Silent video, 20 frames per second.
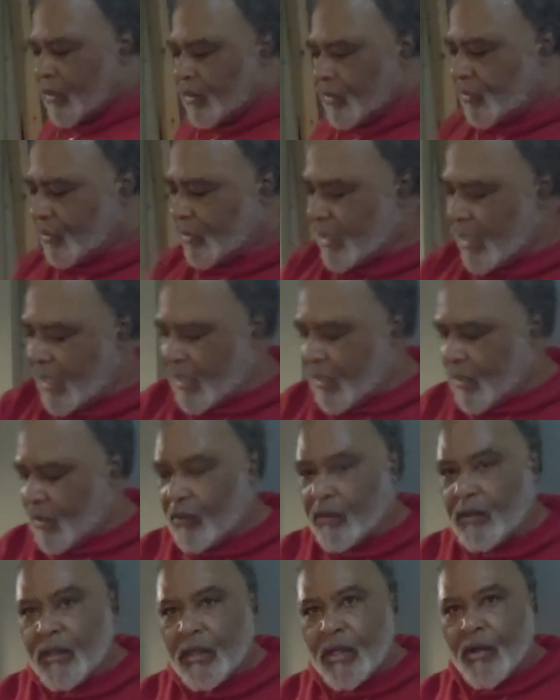So
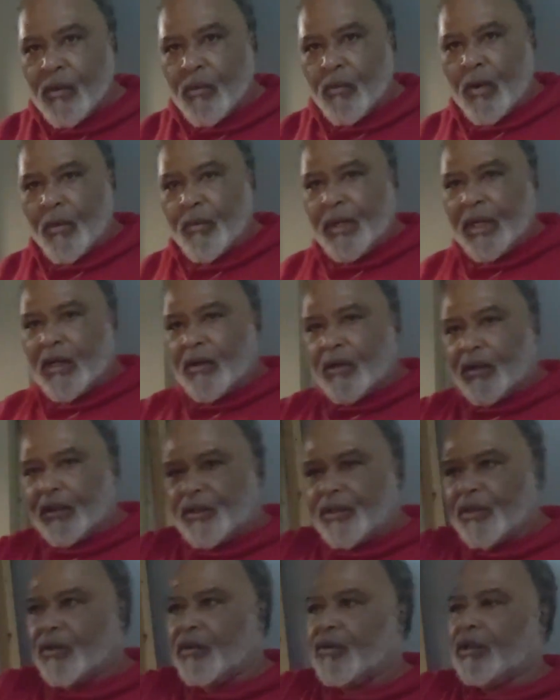now, what we're going to
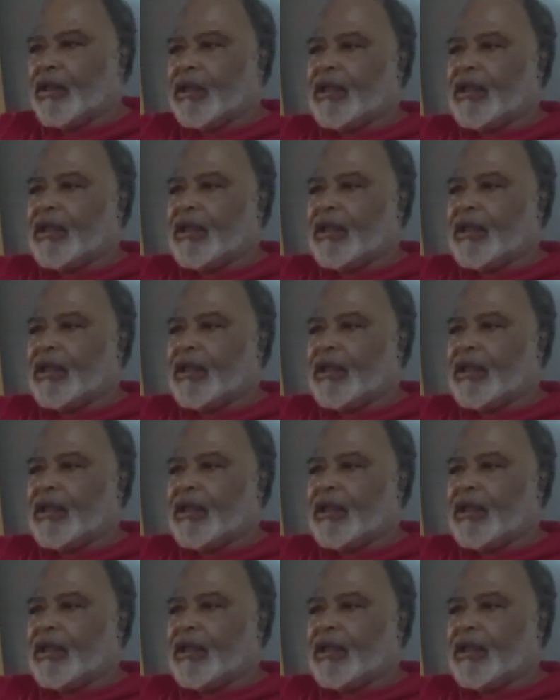do